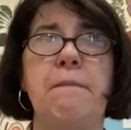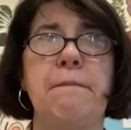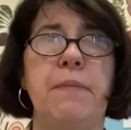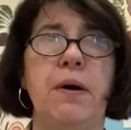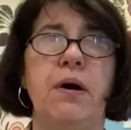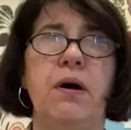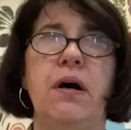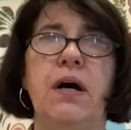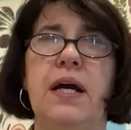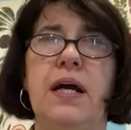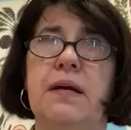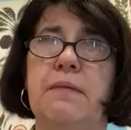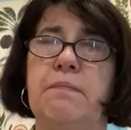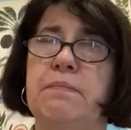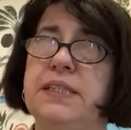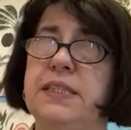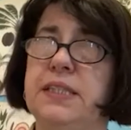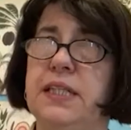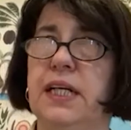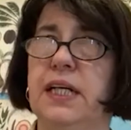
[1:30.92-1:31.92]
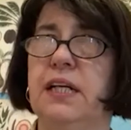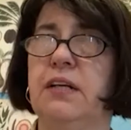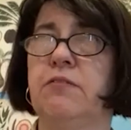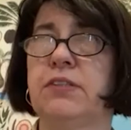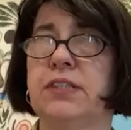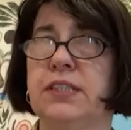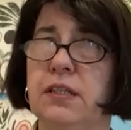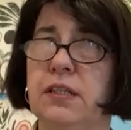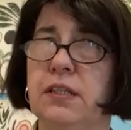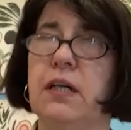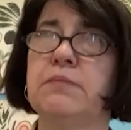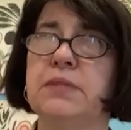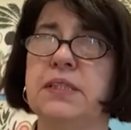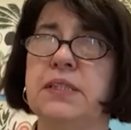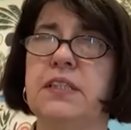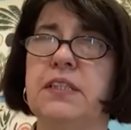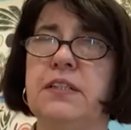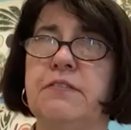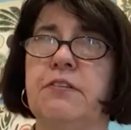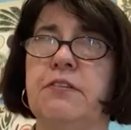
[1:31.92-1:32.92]
by particular
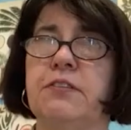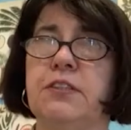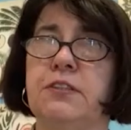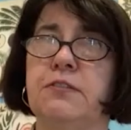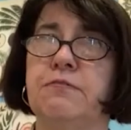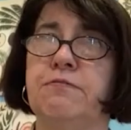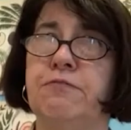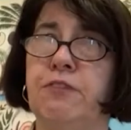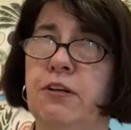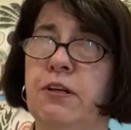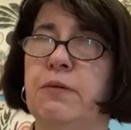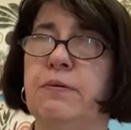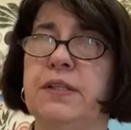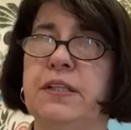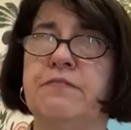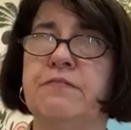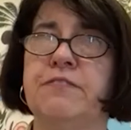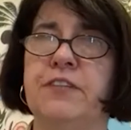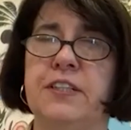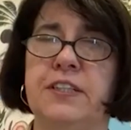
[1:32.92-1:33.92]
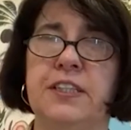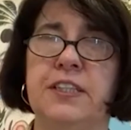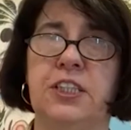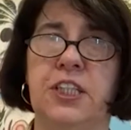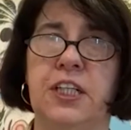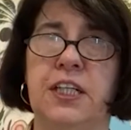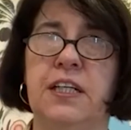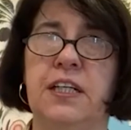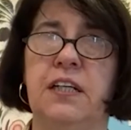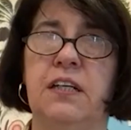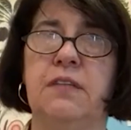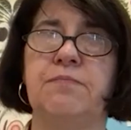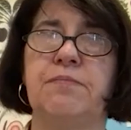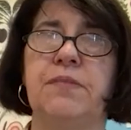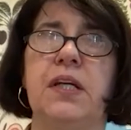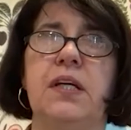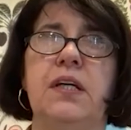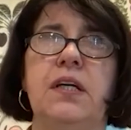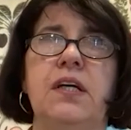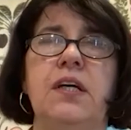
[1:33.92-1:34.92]
assignments that you've got to follow in the first year.
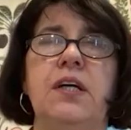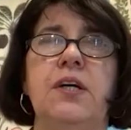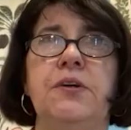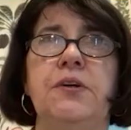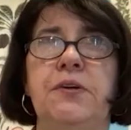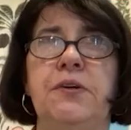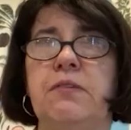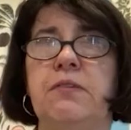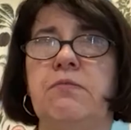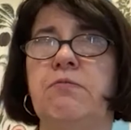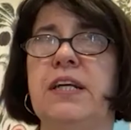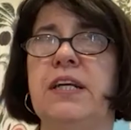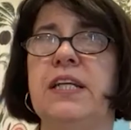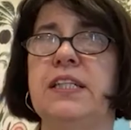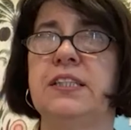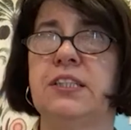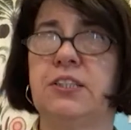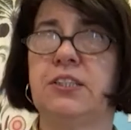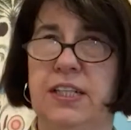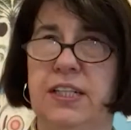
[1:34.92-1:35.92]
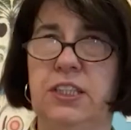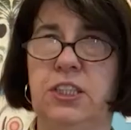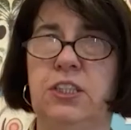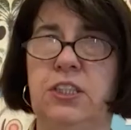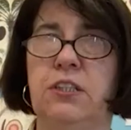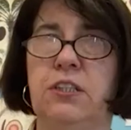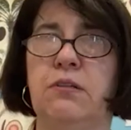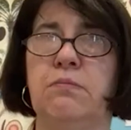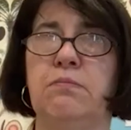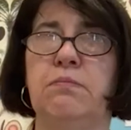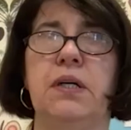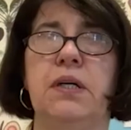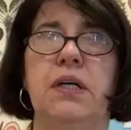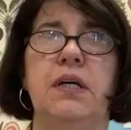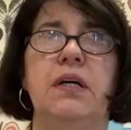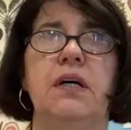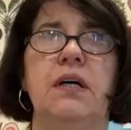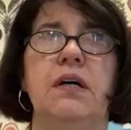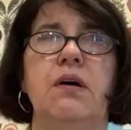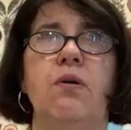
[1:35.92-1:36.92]
You can really stretch them
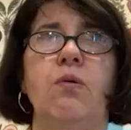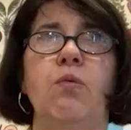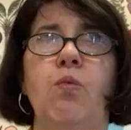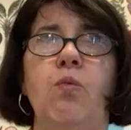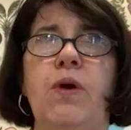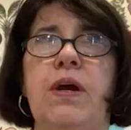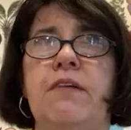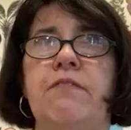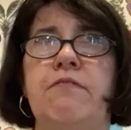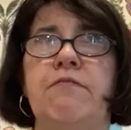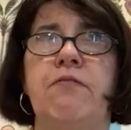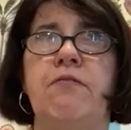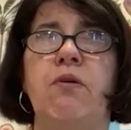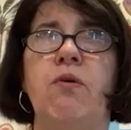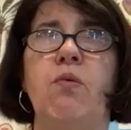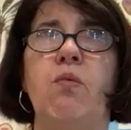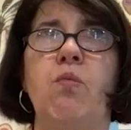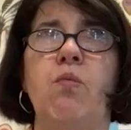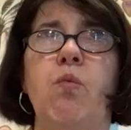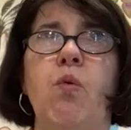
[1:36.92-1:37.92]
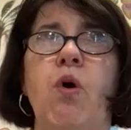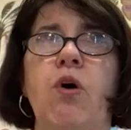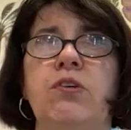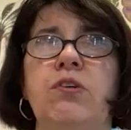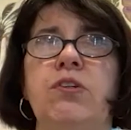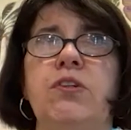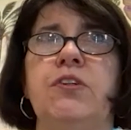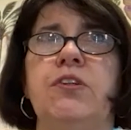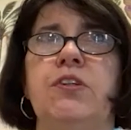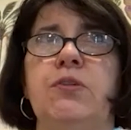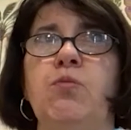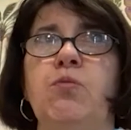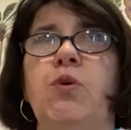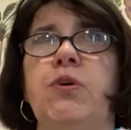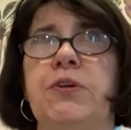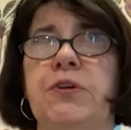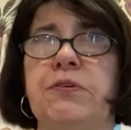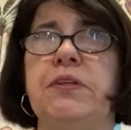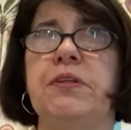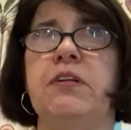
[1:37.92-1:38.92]
with what
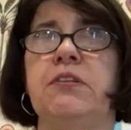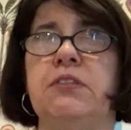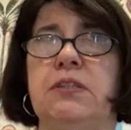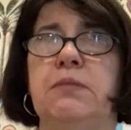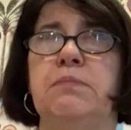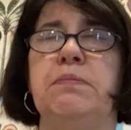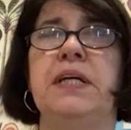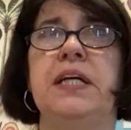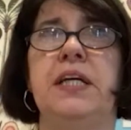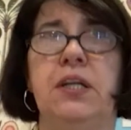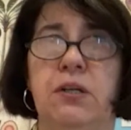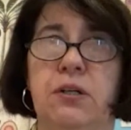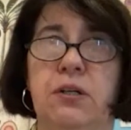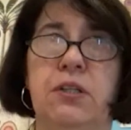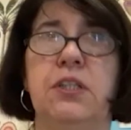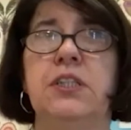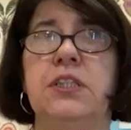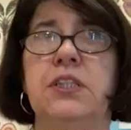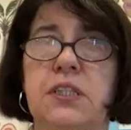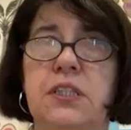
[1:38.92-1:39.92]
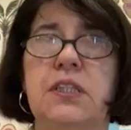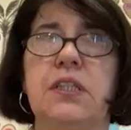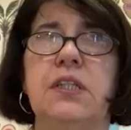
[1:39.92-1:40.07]
you know to be good